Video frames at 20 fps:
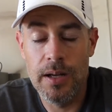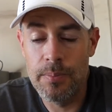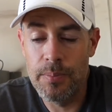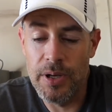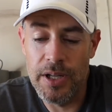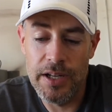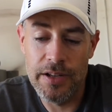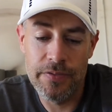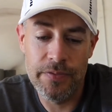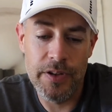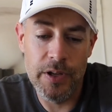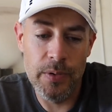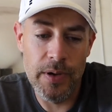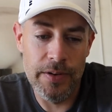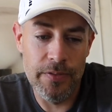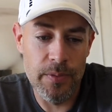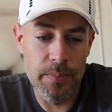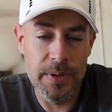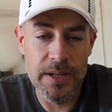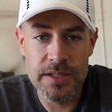but if you
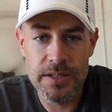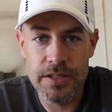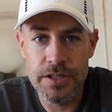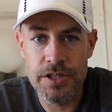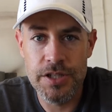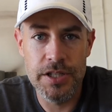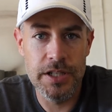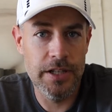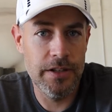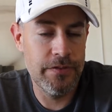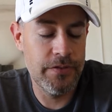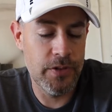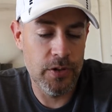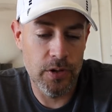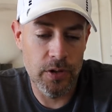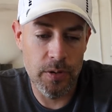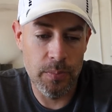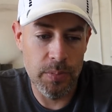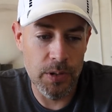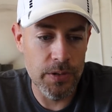ever missed a shift
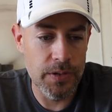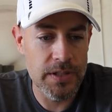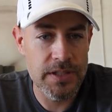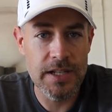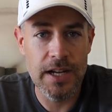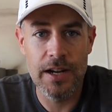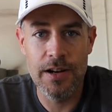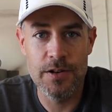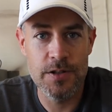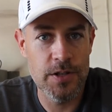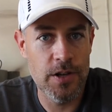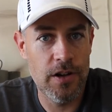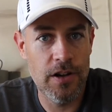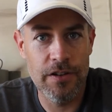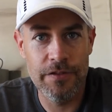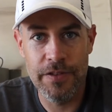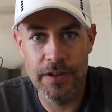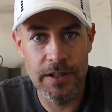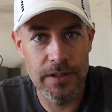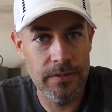or blew the tires
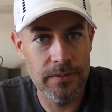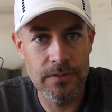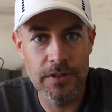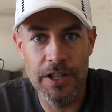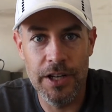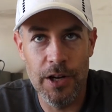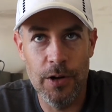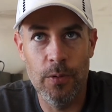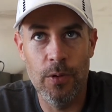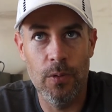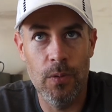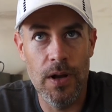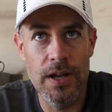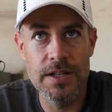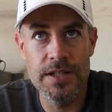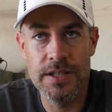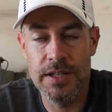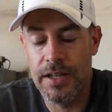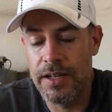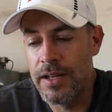off and we're
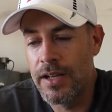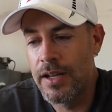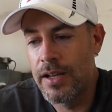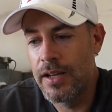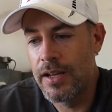racing it,